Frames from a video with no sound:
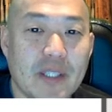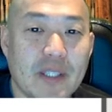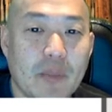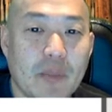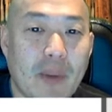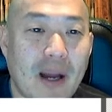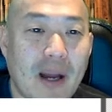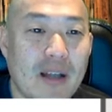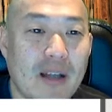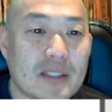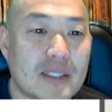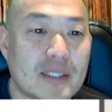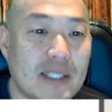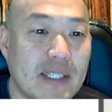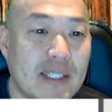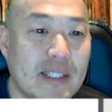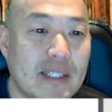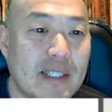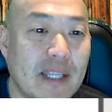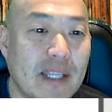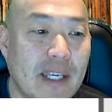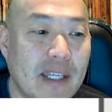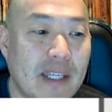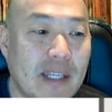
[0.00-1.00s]
the policy
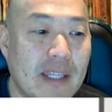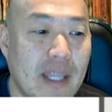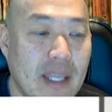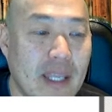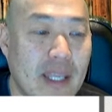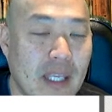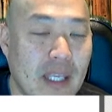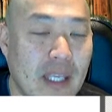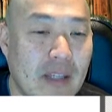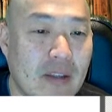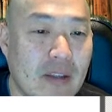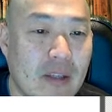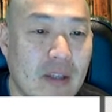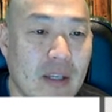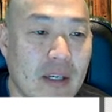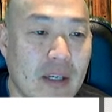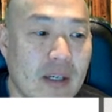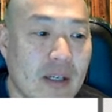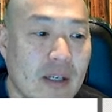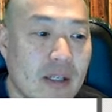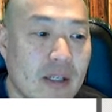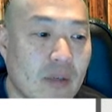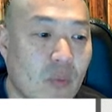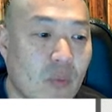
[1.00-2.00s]
in
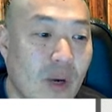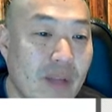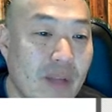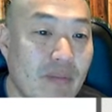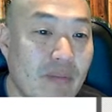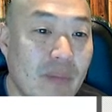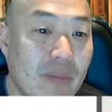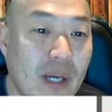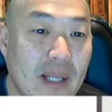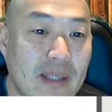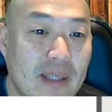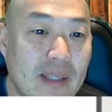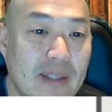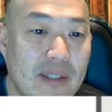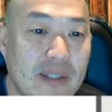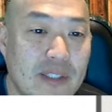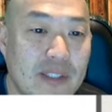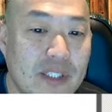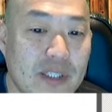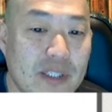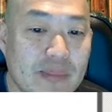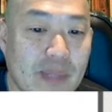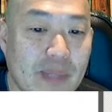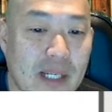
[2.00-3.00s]
1 month or
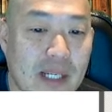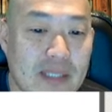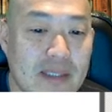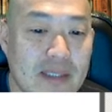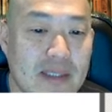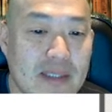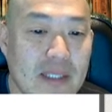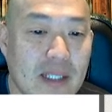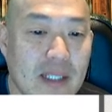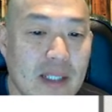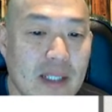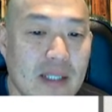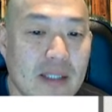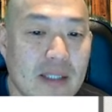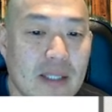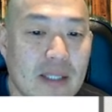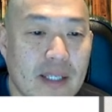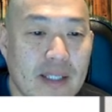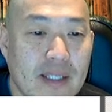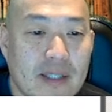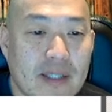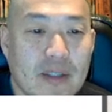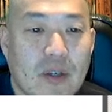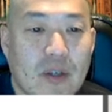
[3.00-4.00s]
2 months,
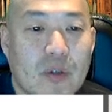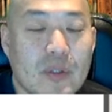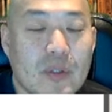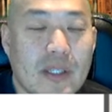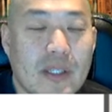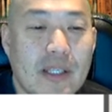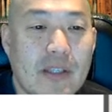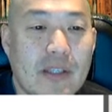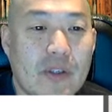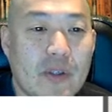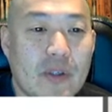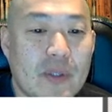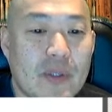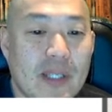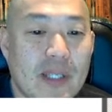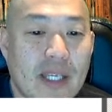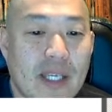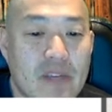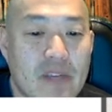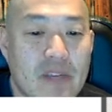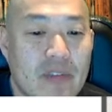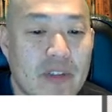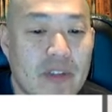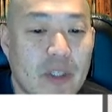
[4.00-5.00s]
you only
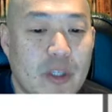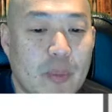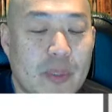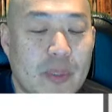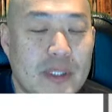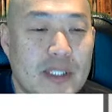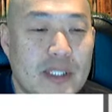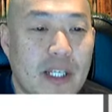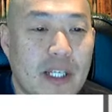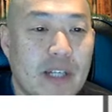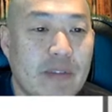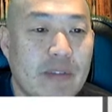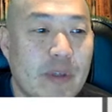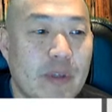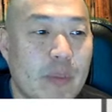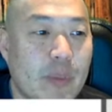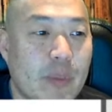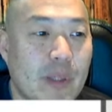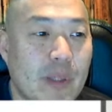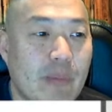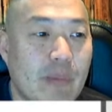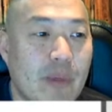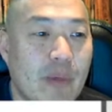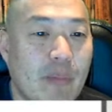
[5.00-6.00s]
get 50% of your
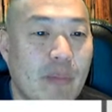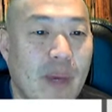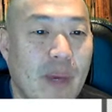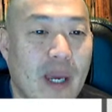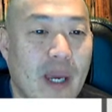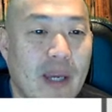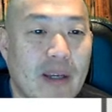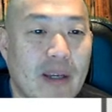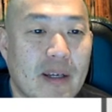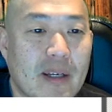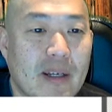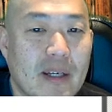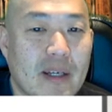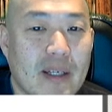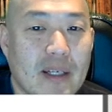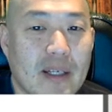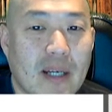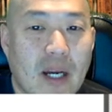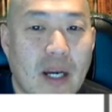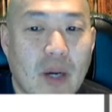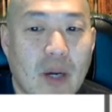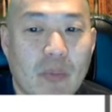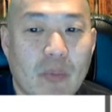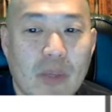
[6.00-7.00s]
premium back
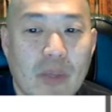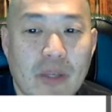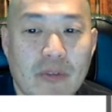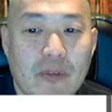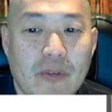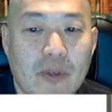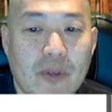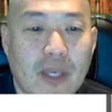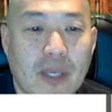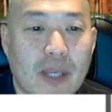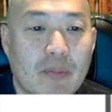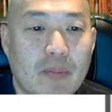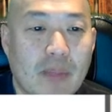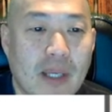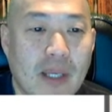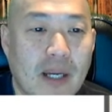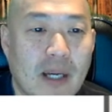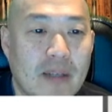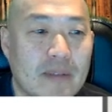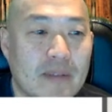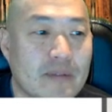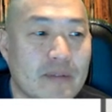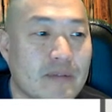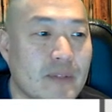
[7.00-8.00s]
if you get
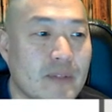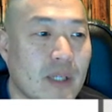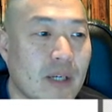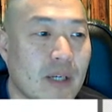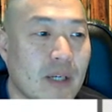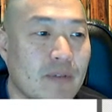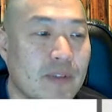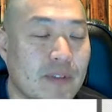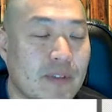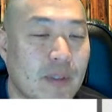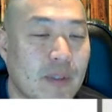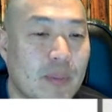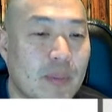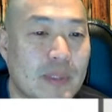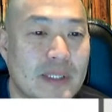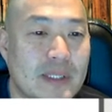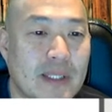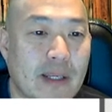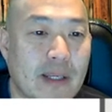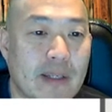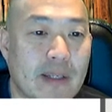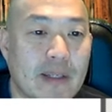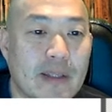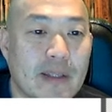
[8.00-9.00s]
beyond
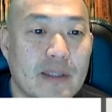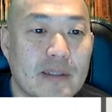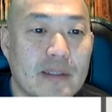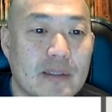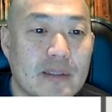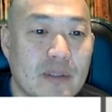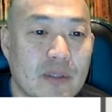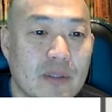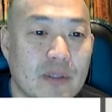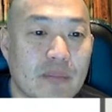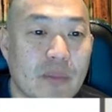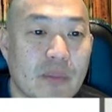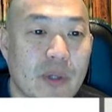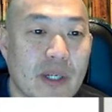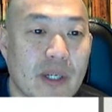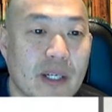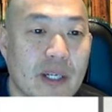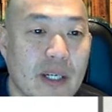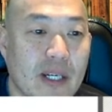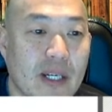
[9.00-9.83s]
50% or more.